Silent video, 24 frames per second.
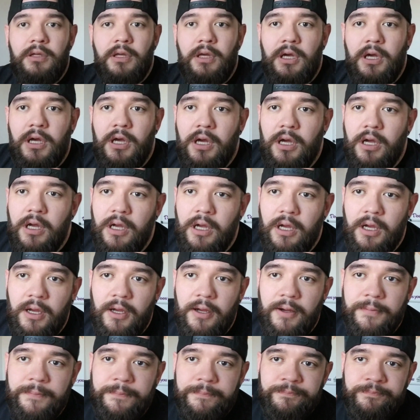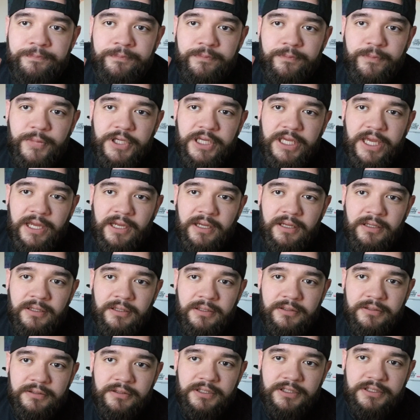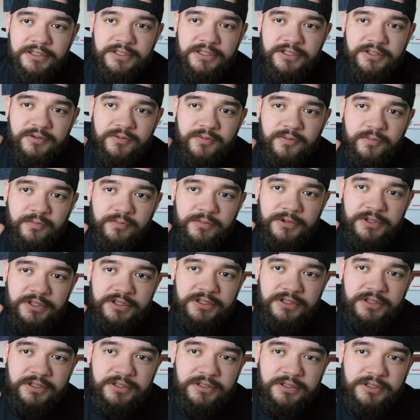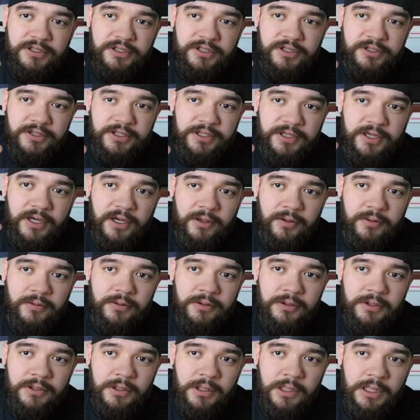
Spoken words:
But yeah, this is good to go.